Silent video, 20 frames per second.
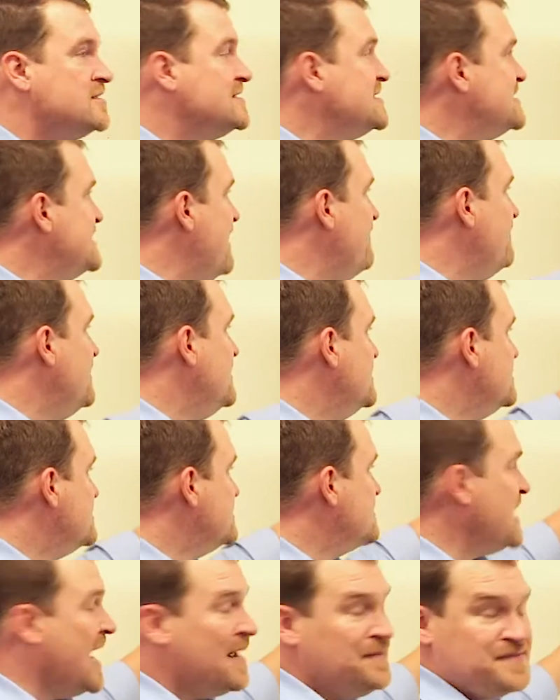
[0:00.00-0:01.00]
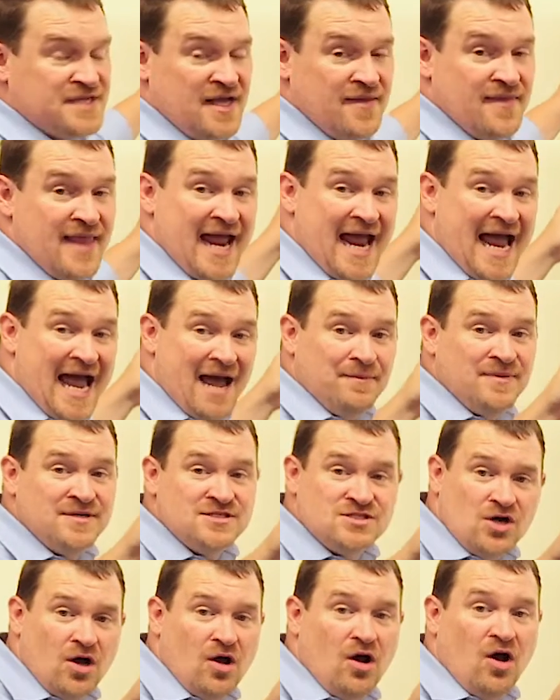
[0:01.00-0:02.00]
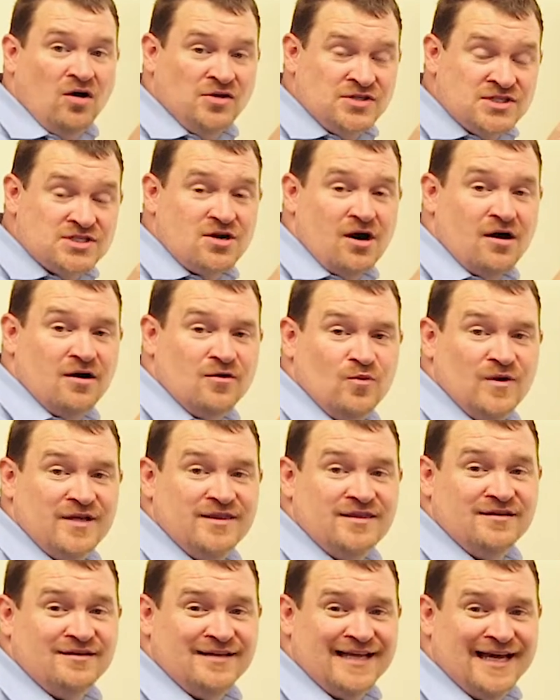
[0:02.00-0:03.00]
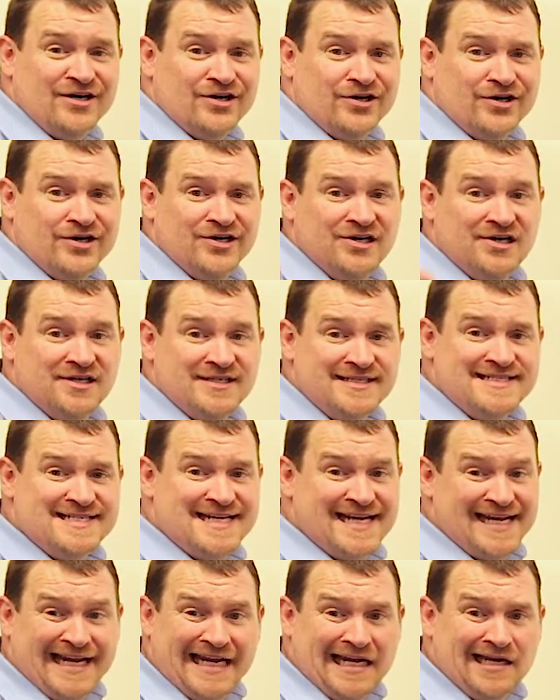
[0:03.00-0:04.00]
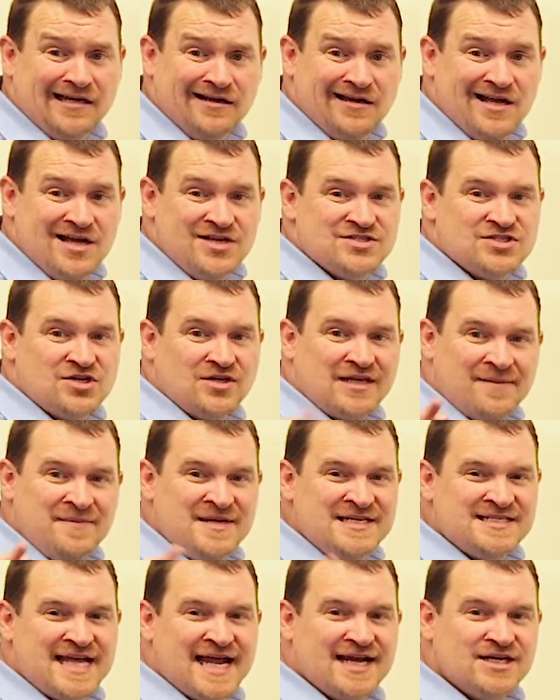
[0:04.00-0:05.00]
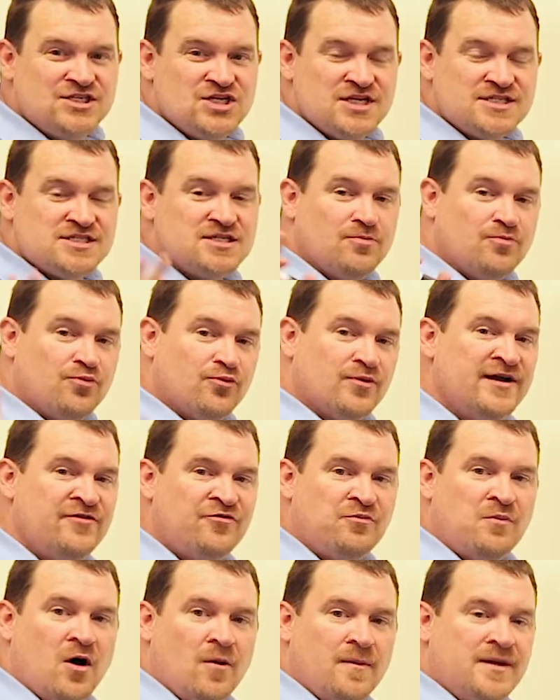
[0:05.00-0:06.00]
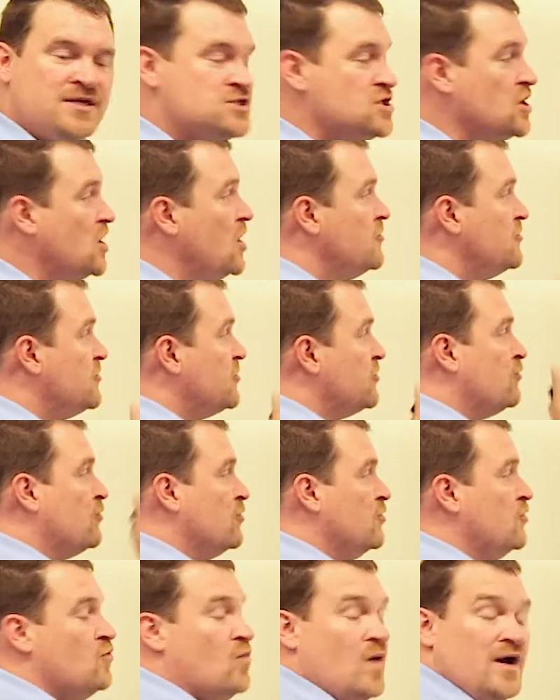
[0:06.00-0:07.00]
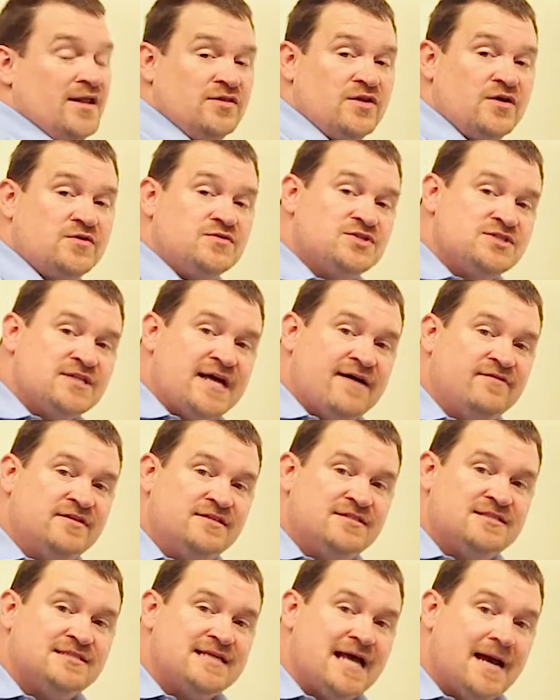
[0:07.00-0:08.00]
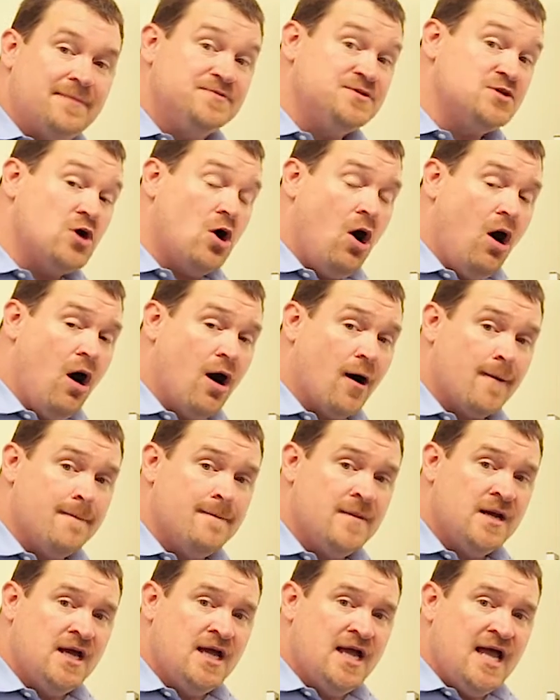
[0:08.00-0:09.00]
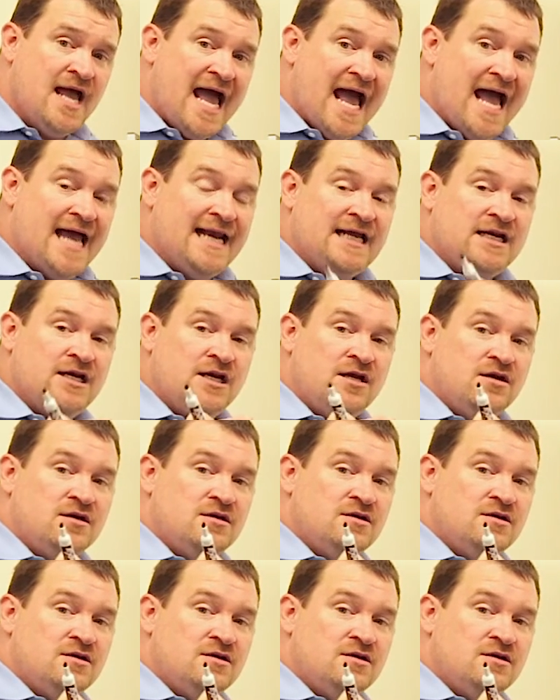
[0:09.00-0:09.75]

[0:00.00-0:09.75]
7 steps, and they happen to all start with the letter D. So let me take just a brief moment to go through what those 7 steps are, and in